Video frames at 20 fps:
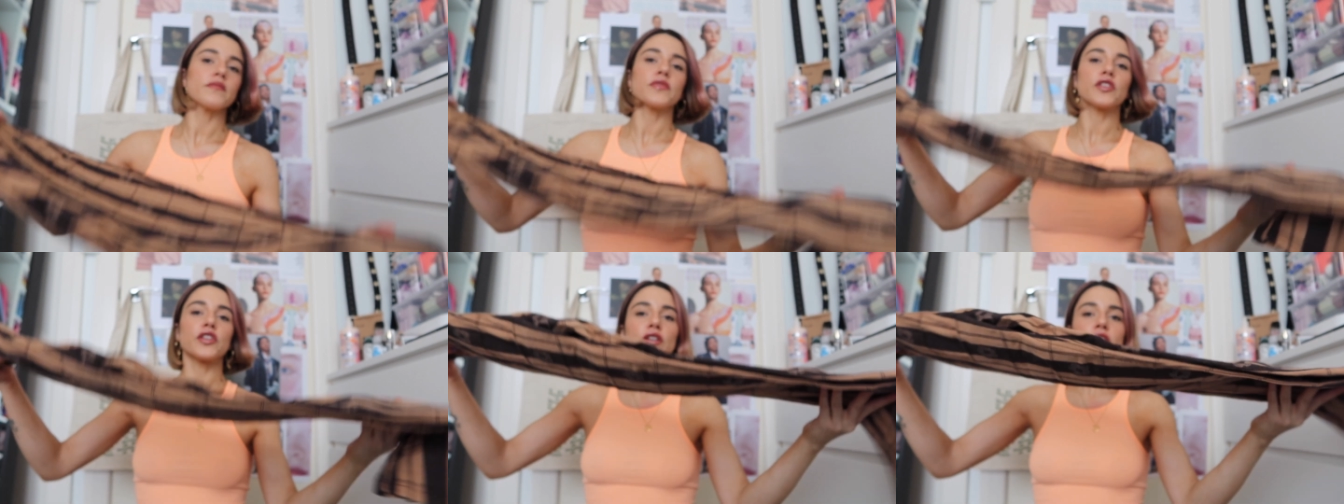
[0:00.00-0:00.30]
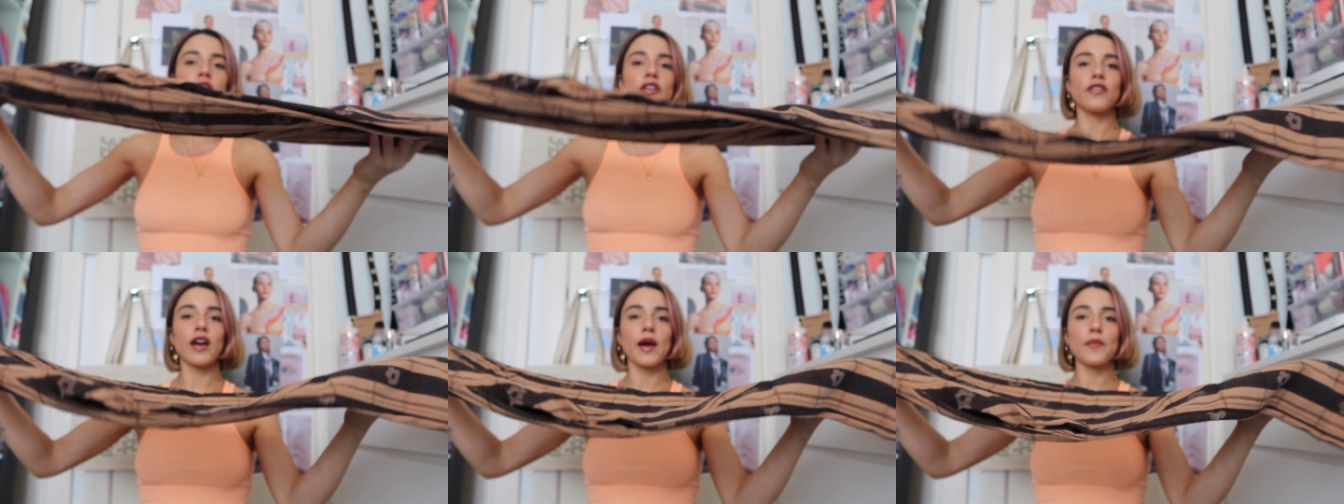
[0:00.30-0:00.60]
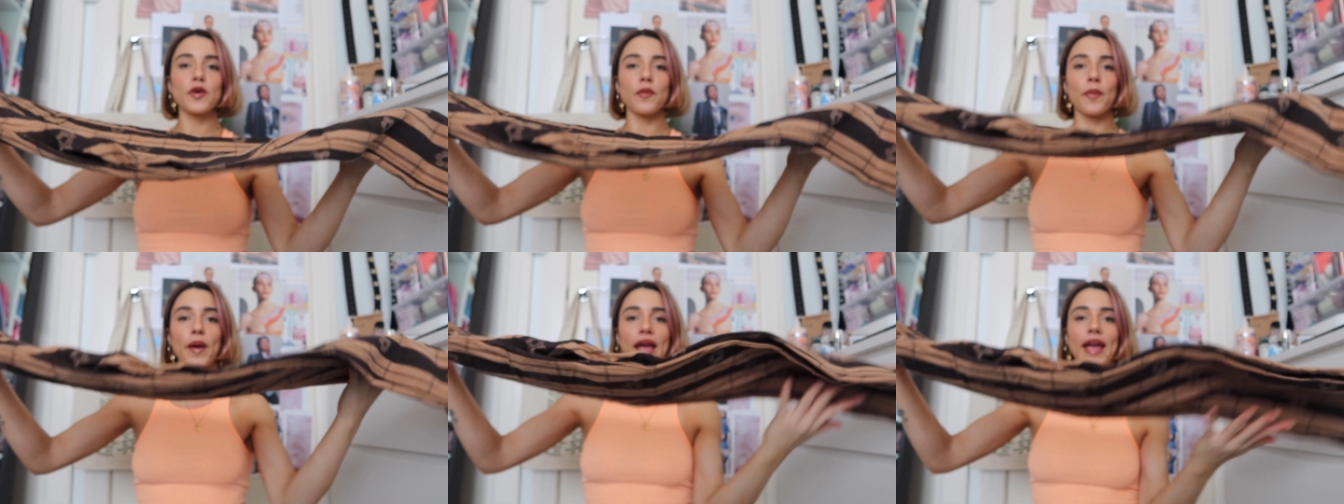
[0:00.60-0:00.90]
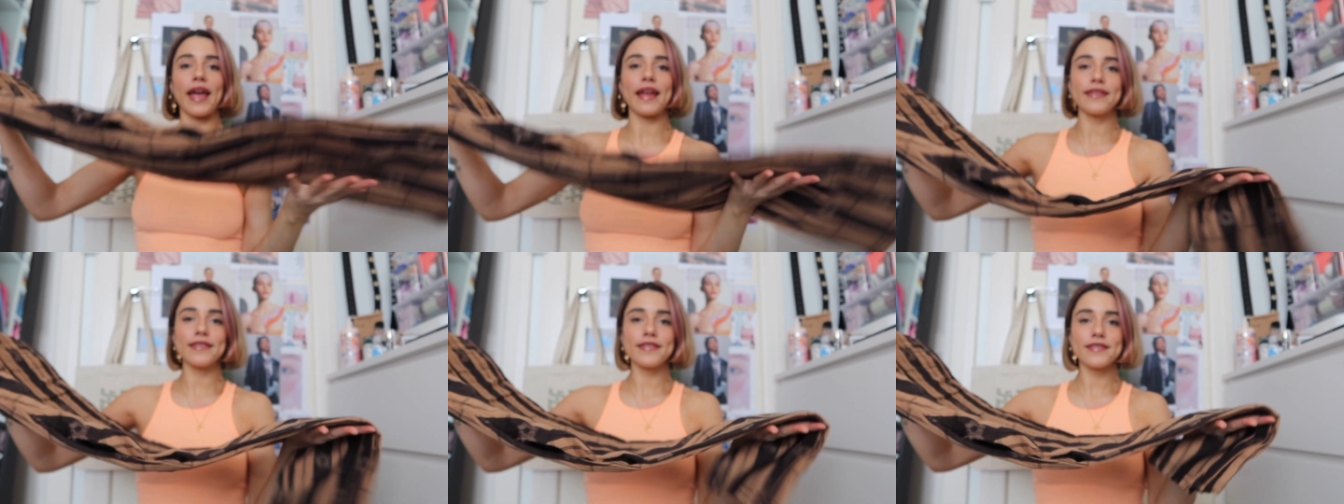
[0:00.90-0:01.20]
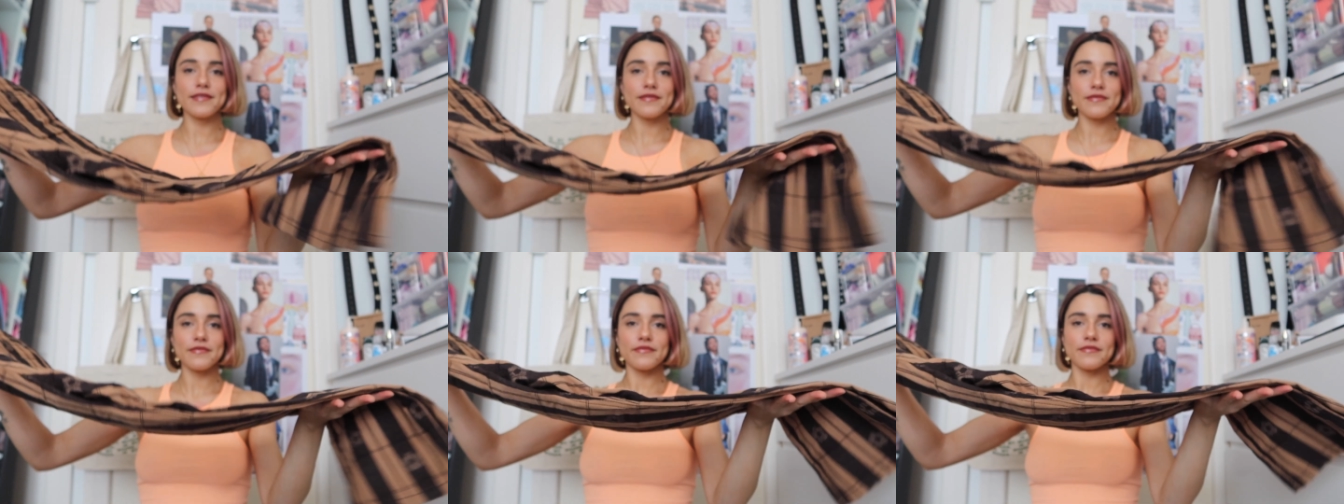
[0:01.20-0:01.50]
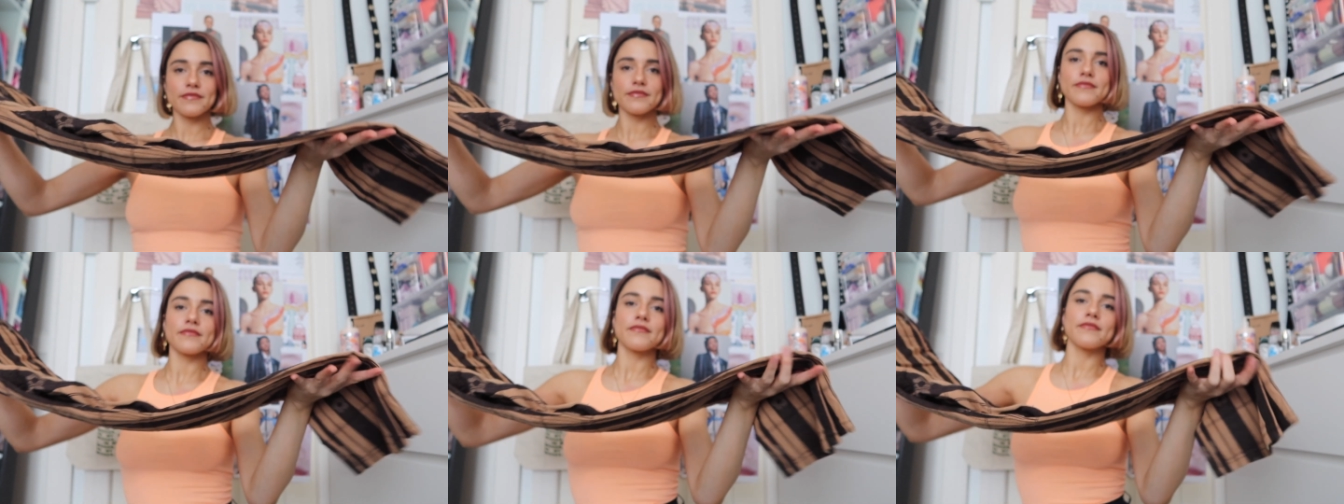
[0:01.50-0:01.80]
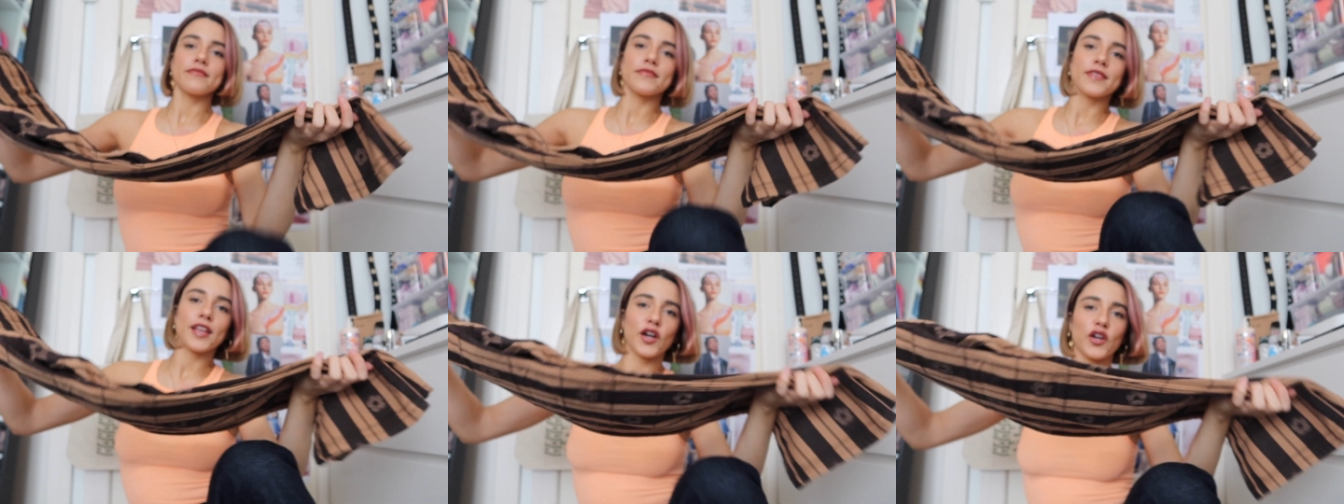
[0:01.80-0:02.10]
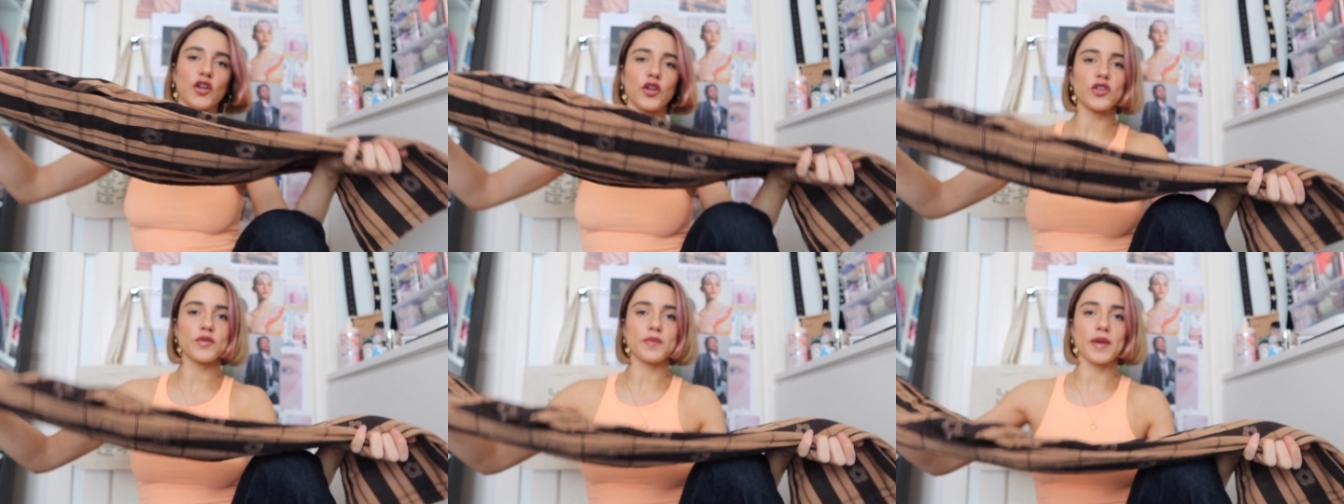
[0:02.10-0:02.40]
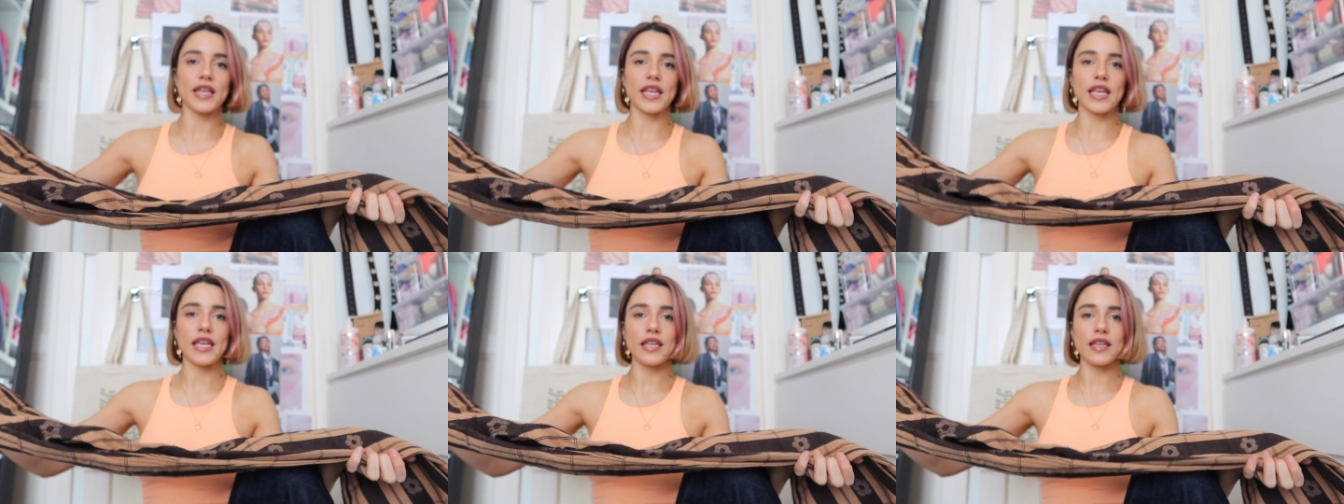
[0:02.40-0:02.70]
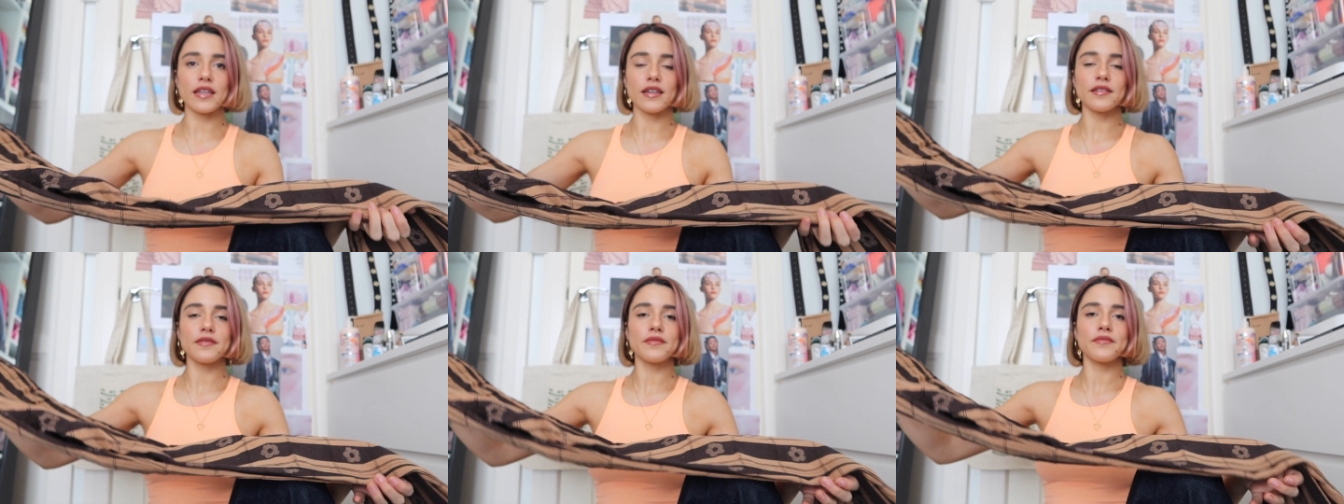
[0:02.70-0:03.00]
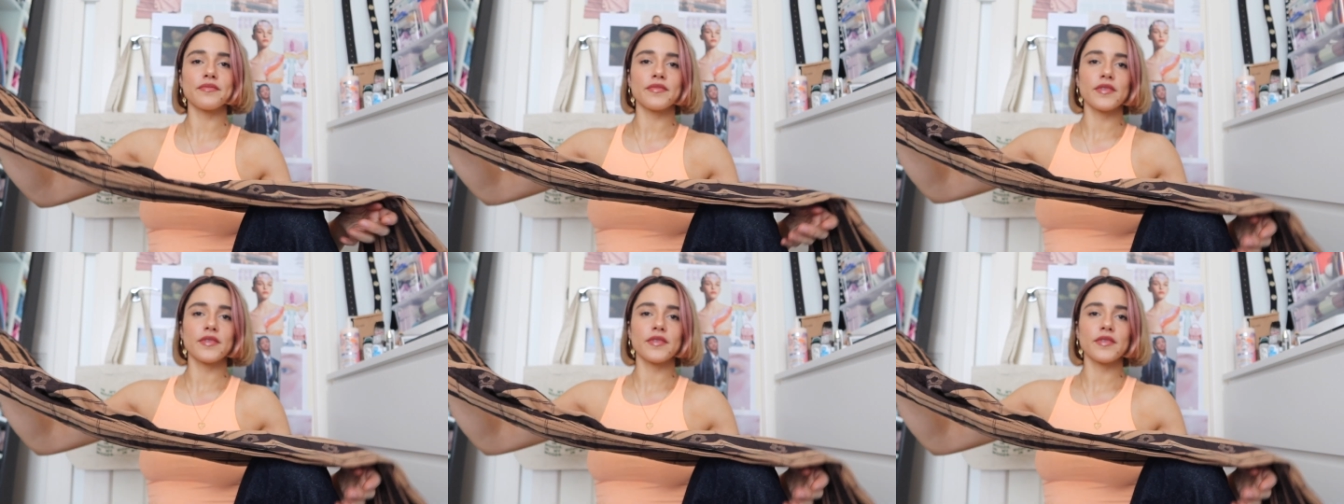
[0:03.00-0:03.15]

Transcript: So you're gonna grab your pants. I'm gonna use my knee here.